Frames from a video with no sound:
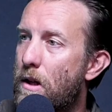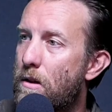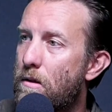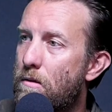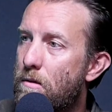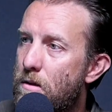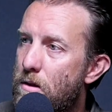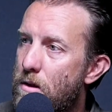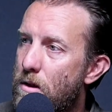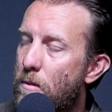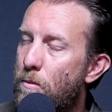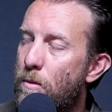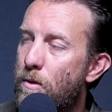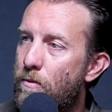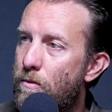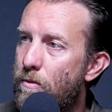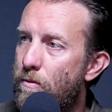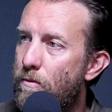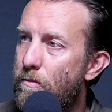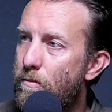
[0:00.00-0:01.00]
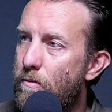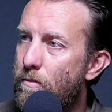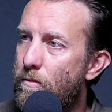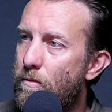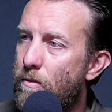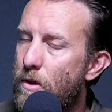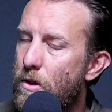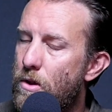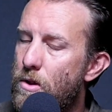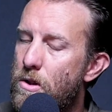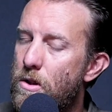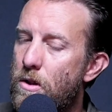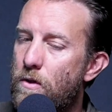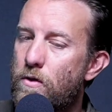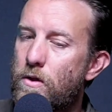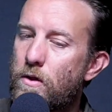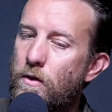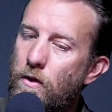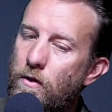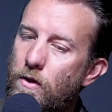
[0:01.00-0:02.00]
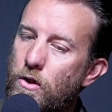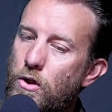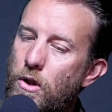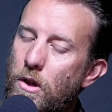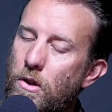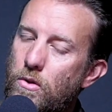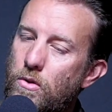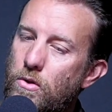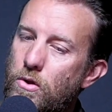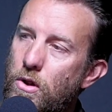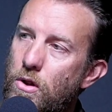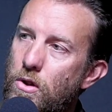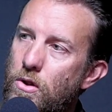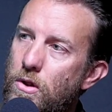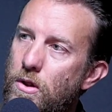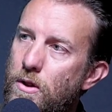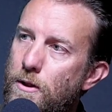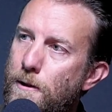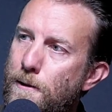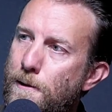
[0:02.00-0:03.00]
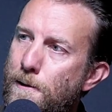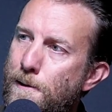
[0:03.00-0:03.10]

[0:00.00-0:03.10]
in some of yeah. conservative evangelical churches.